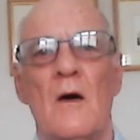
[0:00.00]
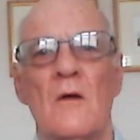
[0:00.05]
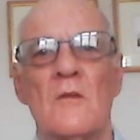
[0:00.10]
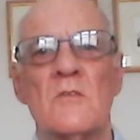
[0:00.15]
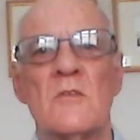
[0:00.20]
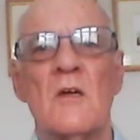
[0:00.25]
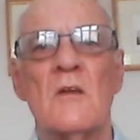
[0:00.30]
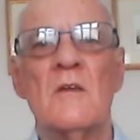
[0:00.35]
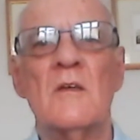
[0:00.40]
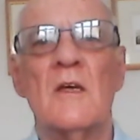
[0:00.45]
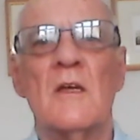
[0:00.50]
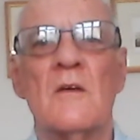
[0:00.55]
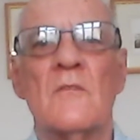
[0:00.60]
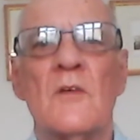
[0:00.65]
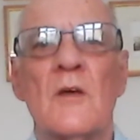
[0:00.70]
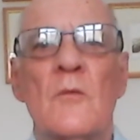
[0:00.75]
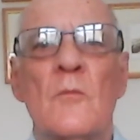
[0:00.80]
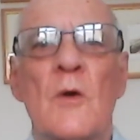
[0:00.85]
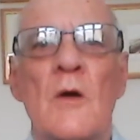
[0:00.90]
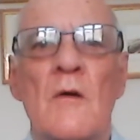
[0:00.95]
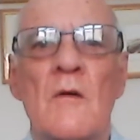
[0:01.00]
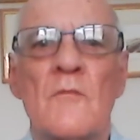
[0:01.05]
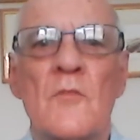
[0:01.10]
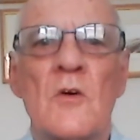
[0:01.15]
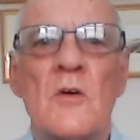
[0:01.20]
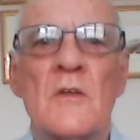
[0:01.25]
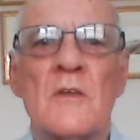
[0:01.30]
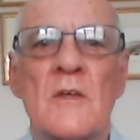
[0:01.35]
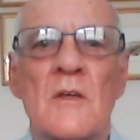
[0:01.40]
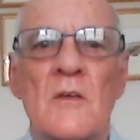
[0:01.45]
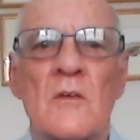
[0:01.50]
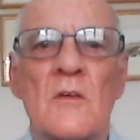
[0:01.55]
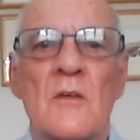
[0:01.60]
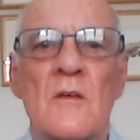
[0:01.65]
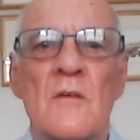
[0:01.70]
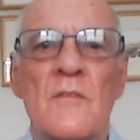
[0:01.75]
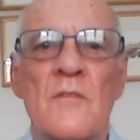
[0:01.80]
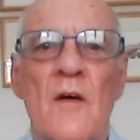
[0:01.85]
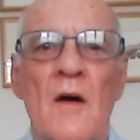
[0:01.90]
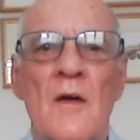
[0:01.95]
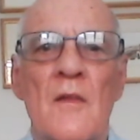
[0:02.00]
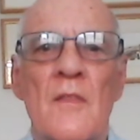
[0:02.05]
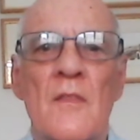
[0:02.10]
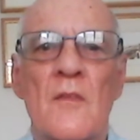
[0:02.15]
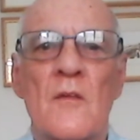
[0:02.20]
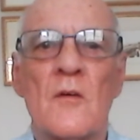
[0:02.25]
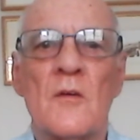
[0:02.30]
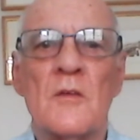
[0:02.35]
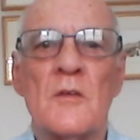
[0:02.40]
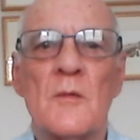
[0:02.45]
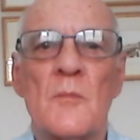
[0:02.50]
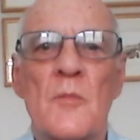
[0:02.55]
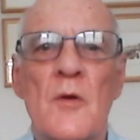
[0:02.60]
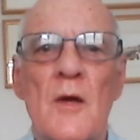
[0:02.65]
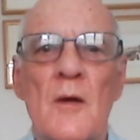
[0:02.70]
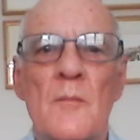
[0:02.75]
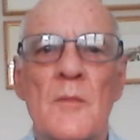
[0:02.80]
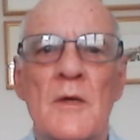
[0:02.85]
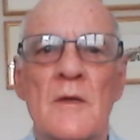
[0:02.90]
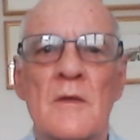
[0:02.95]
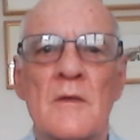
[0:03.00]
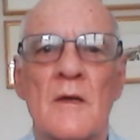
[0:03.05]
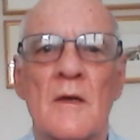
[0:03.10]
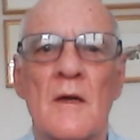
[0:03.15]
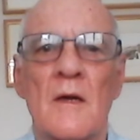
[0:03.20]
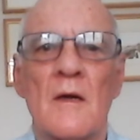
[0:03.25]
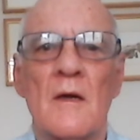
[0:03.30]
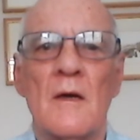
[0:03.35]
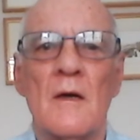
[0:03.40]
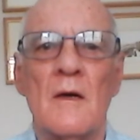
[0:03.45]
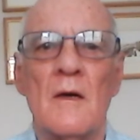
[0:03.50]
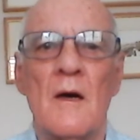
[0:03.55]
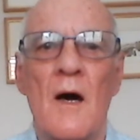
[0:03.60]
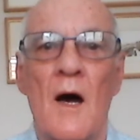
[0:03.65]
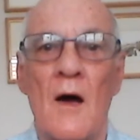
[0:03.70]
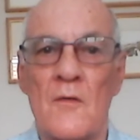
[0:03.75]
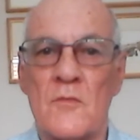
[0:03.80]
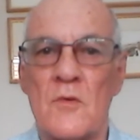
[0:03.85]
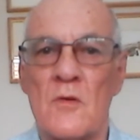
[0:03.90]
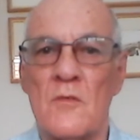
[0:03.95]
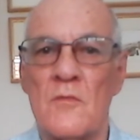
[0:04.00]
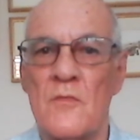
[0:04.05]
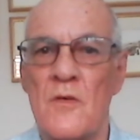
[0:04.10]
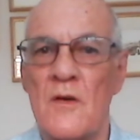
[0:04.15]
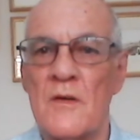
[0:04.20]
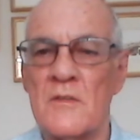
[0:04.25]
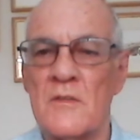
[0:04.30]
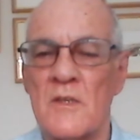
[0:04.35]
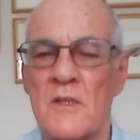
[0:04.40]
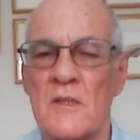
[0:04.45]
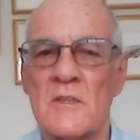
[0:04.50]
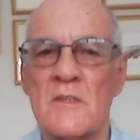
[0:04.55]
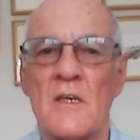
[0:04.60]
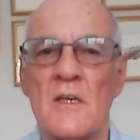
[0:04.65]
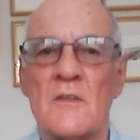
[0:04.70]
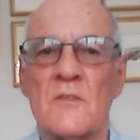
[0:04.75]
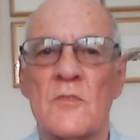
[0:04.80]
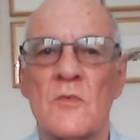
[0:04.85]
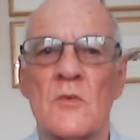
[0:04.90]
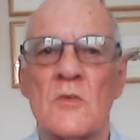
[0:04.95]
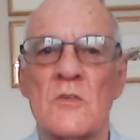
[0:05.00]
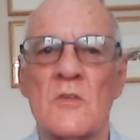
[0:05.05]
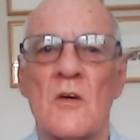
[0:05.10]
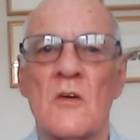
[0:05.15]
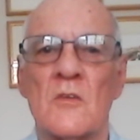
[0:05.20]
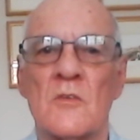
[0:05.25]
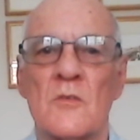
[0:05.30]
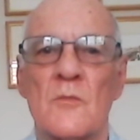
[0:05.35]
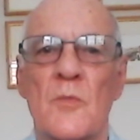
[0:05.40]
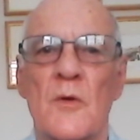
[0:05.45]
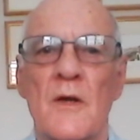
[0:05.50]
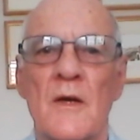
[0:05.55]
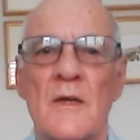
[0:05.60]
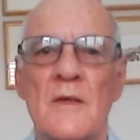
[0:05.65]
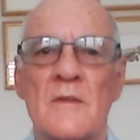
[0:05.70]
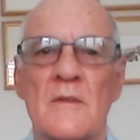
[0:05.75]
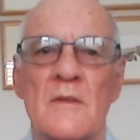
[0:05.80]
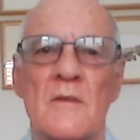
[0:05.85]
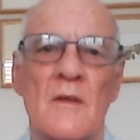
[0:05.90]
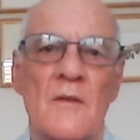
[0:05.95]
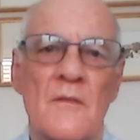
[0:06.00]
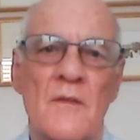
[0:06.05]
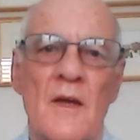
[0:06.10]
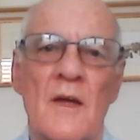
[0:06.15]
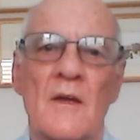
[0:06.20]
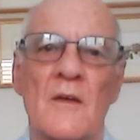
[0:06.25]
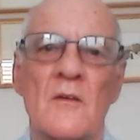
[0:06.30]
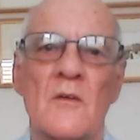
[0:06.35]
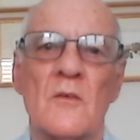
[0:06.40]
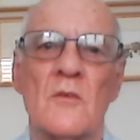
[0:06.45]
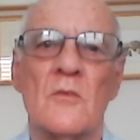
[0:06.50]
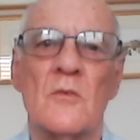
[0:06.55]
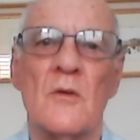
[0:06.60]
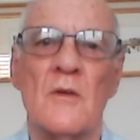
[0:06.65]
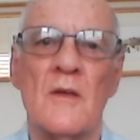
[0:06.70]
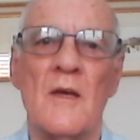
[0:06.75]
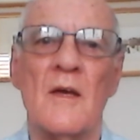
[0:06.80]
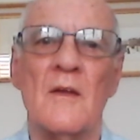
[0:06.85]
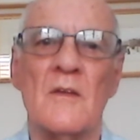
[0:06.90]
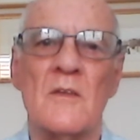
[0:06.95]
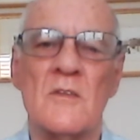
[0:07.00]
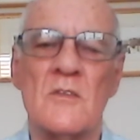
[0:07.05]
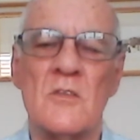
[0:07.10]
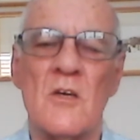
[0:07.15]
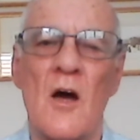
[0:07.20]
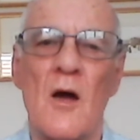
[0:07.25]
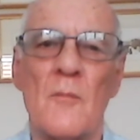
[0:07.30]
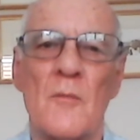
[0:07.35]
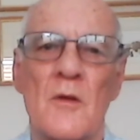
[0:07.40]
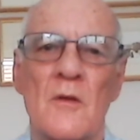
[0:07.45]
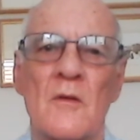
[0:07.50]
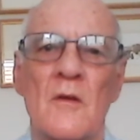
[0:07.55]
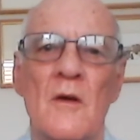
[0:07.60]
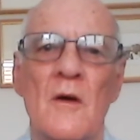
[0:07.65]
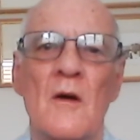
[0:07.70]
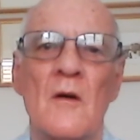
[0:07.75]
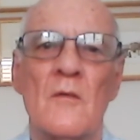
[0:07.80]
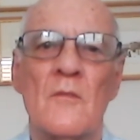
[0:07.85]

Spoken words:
On Sunday evening we're reverting to the 5:30 prayer meeting after a very successful Songs of Praise, and a thank you to Annette and Simon